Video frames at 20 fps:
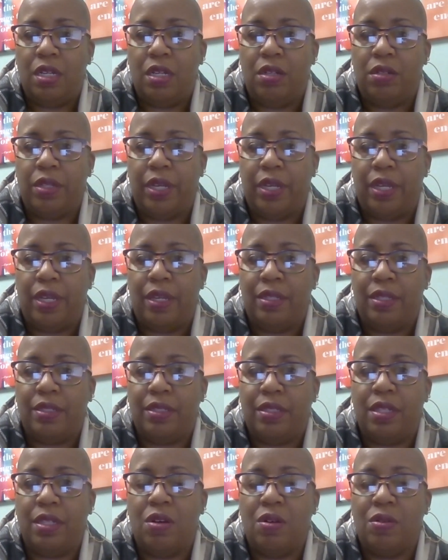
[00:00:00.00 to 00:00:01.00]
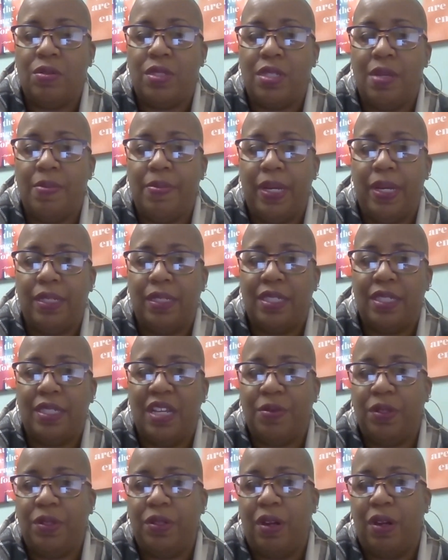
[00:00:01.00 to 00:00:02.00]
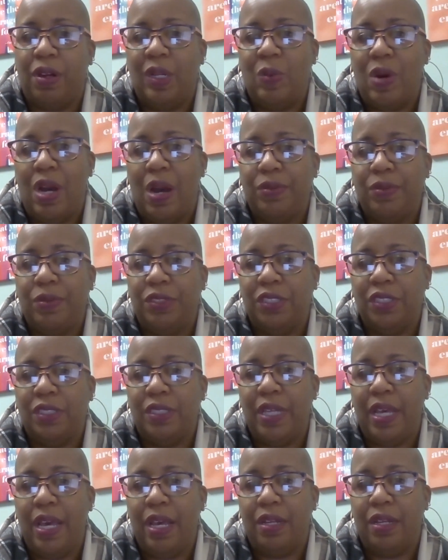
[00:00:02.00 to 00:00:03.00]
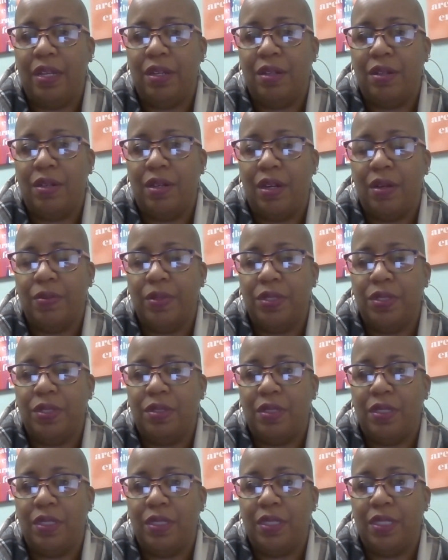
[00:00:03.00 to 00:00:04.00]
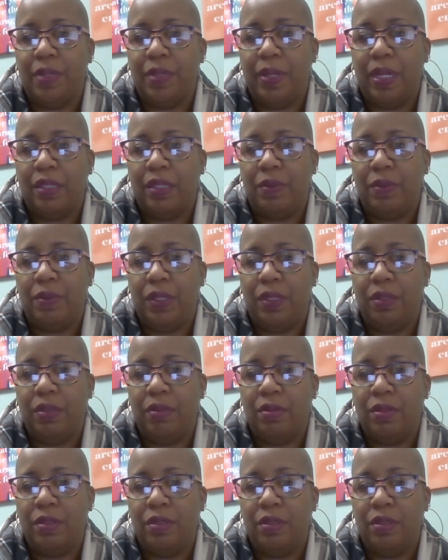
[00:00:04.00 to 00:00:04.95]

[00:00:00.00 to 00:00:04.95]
Okay, so somebody said regarding why we shouldn't edit our original exhibit. I think we